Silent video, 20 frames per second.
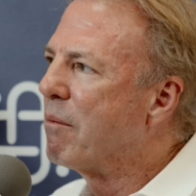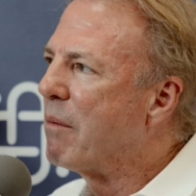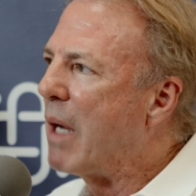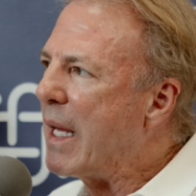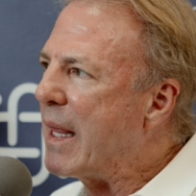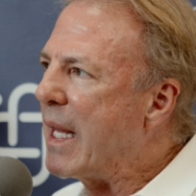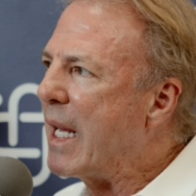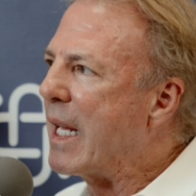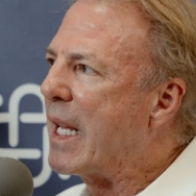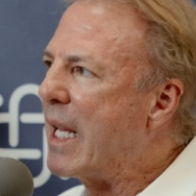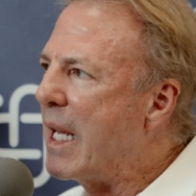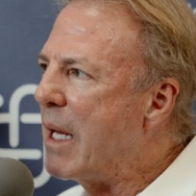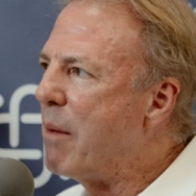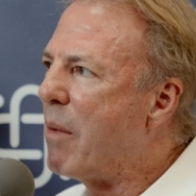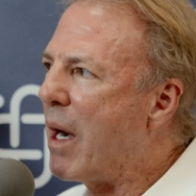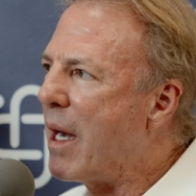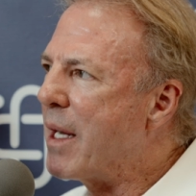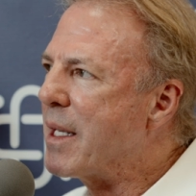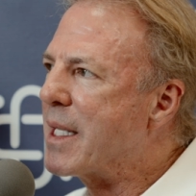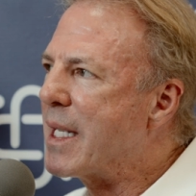I think he
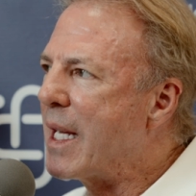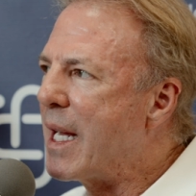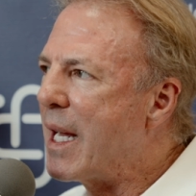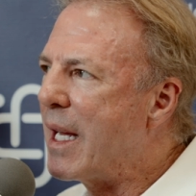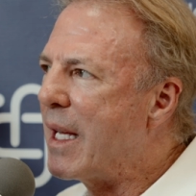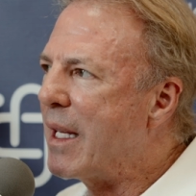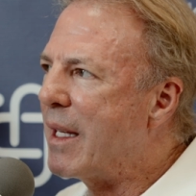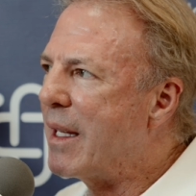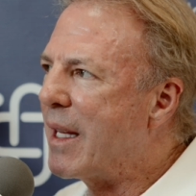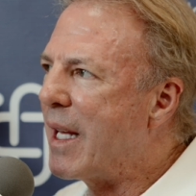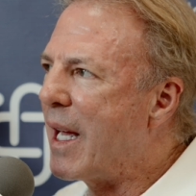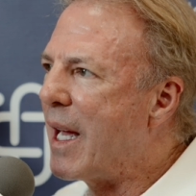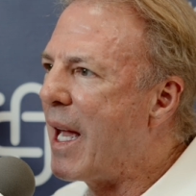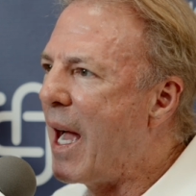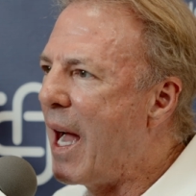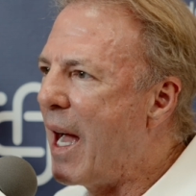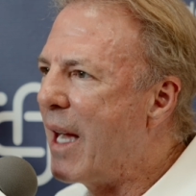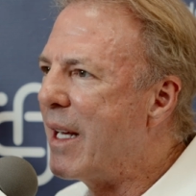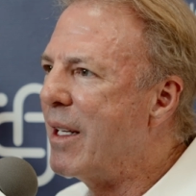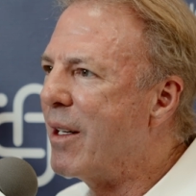might say
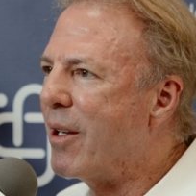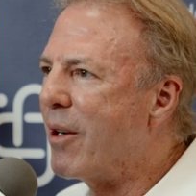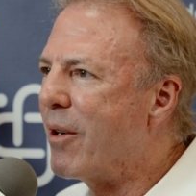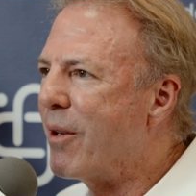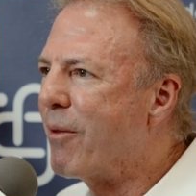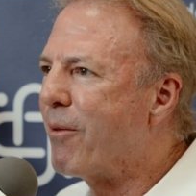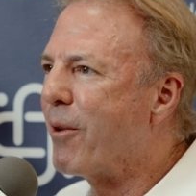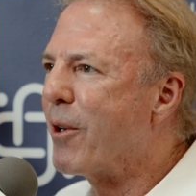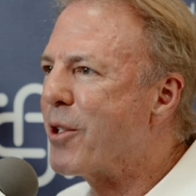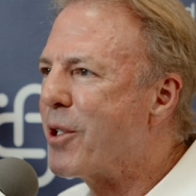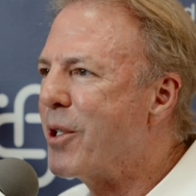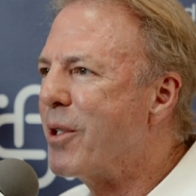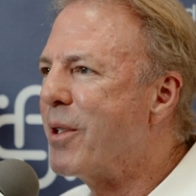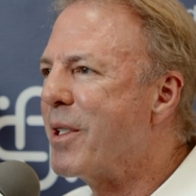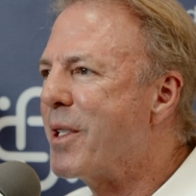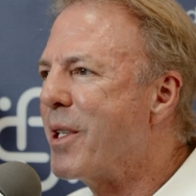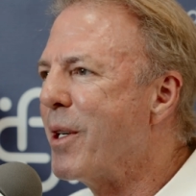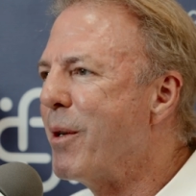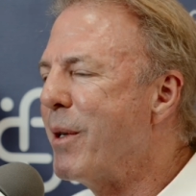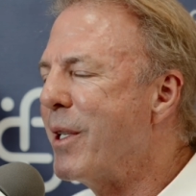that, you
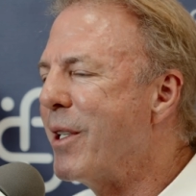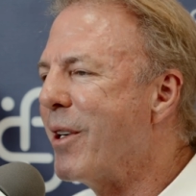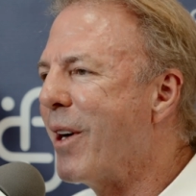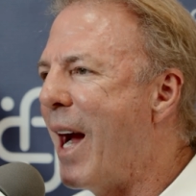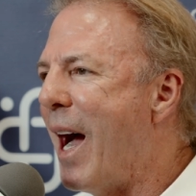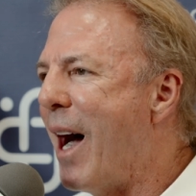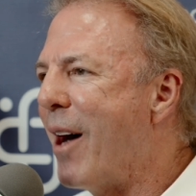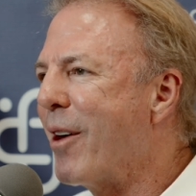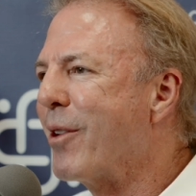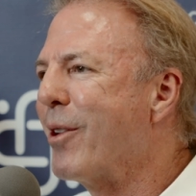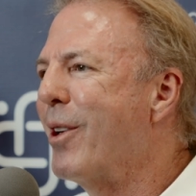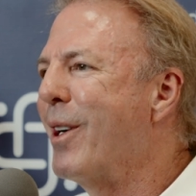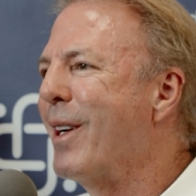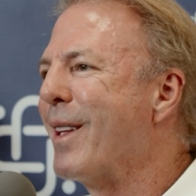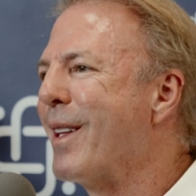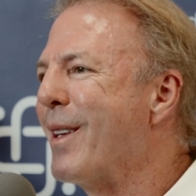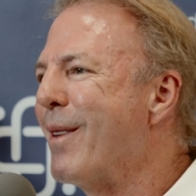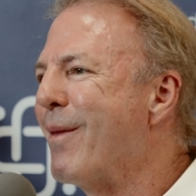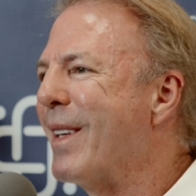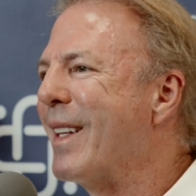determine your
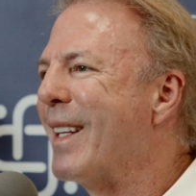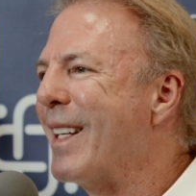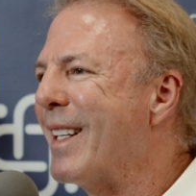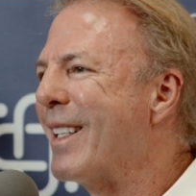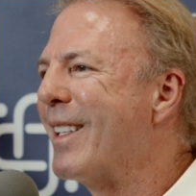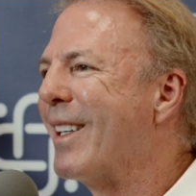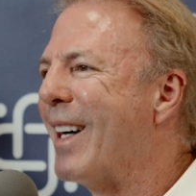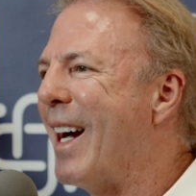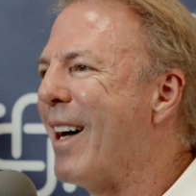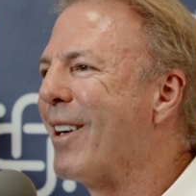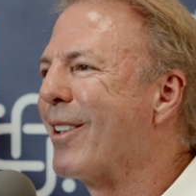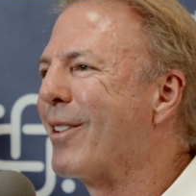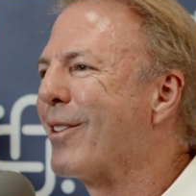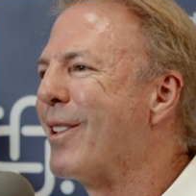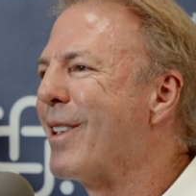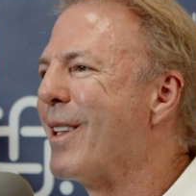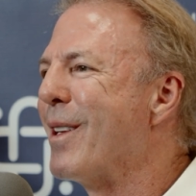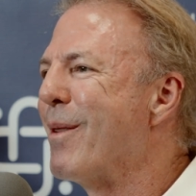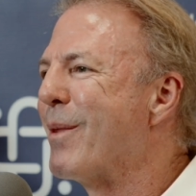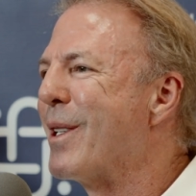algorithm and then your
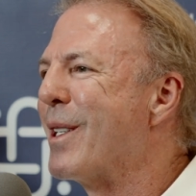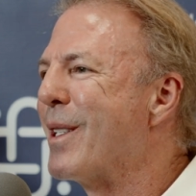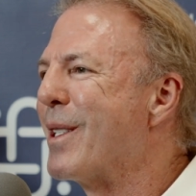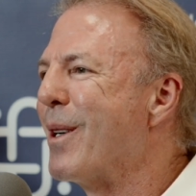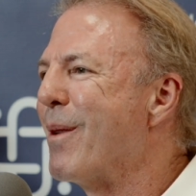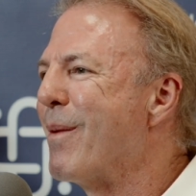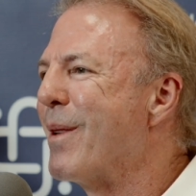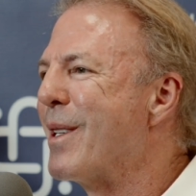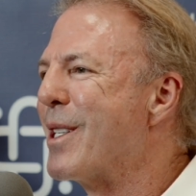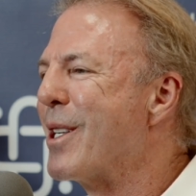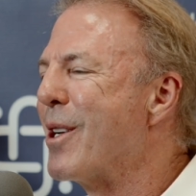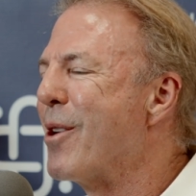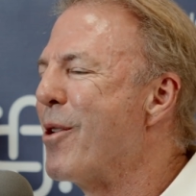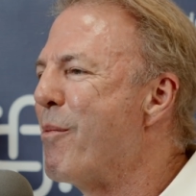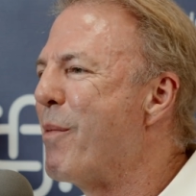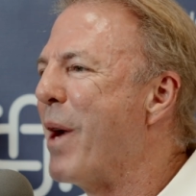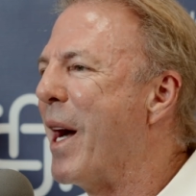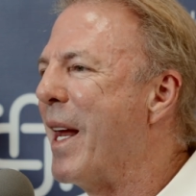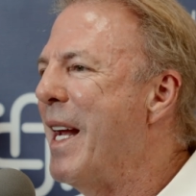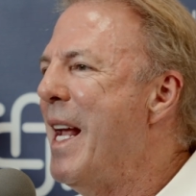algorithm determines you.
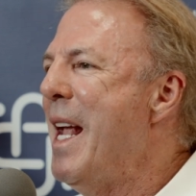But